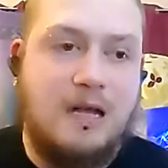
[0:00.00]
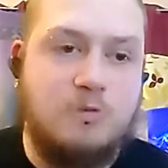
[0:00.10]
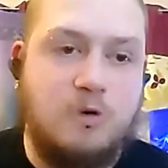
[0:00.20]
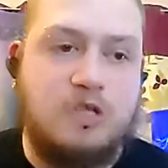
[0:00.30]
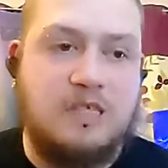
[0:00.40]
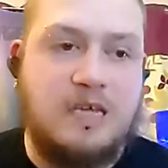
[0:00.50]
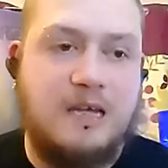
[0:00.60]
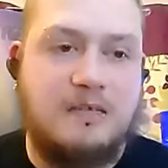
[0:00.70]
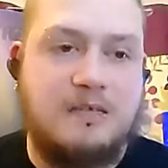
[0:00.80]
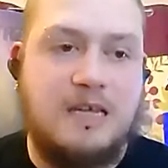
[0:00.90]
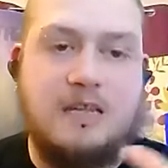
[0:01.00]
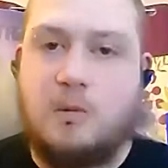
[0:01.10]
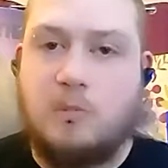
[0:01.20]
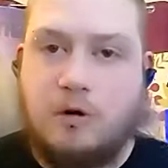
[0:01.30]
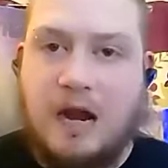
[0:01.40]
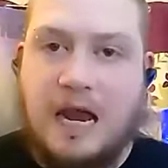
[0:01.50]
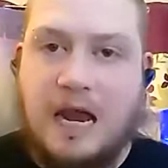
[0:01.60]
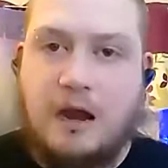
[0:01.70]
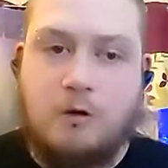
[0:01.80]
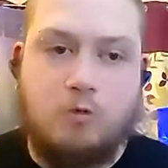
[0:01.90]
as much as I had said the
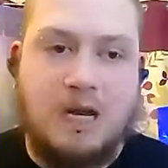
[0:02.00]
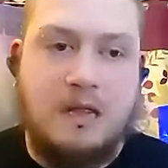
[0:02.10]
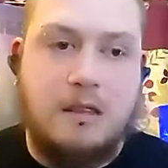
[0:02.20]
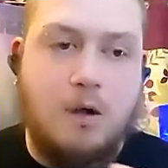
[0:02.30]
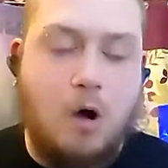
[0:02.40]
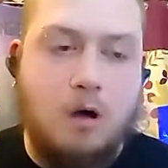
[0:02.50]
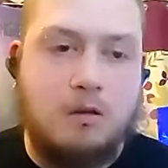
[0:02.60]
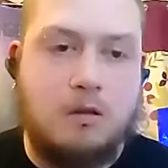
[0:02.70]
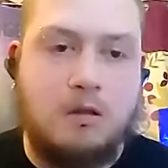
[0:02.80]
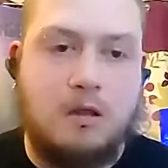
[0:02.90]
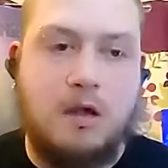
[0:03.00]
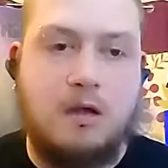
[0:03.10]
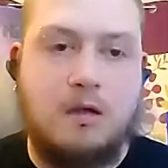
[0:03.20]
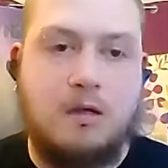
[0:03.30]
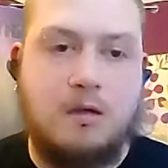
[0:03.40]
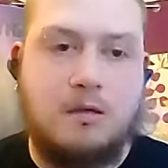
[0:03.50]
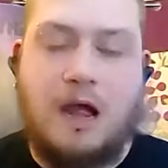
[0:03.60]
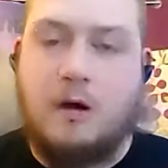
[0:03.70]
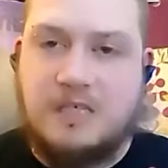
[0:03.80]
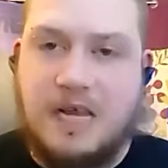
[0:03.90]
prayer and really thought that
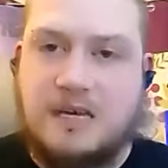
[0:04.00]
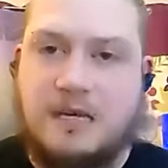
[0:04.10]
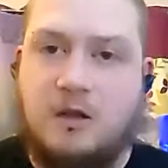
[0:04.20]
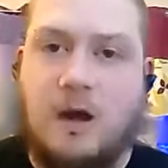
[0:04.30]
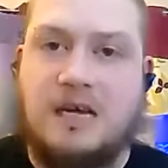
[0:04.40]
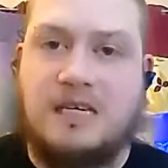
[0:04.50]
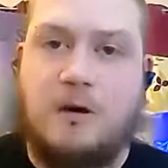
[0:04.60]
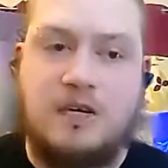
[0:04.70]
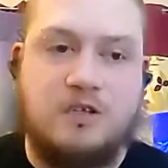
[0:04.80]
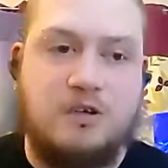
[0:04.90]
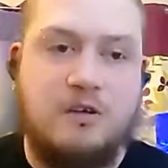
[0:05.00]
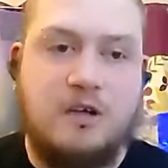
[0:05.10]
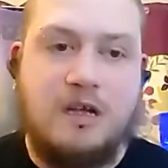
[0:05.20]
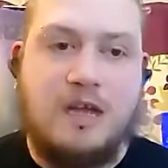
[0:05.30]
that I was heading in the right direction,